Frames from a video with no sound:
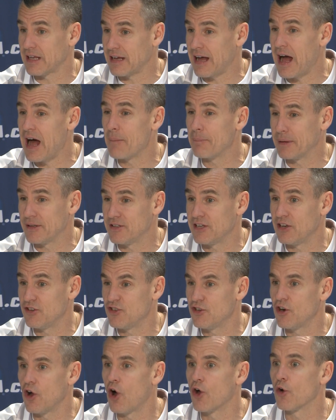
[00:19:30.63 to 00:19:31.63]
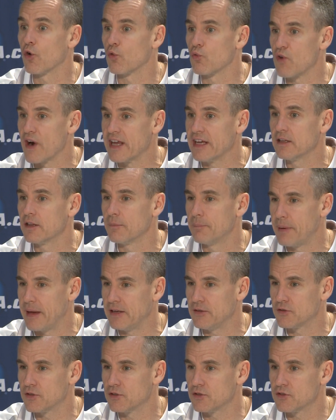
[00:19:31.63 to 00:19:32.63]
competition on a regular
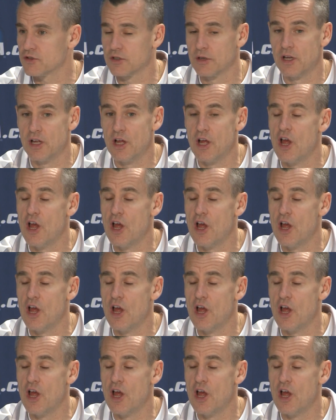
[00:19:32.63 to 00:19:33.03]
basis.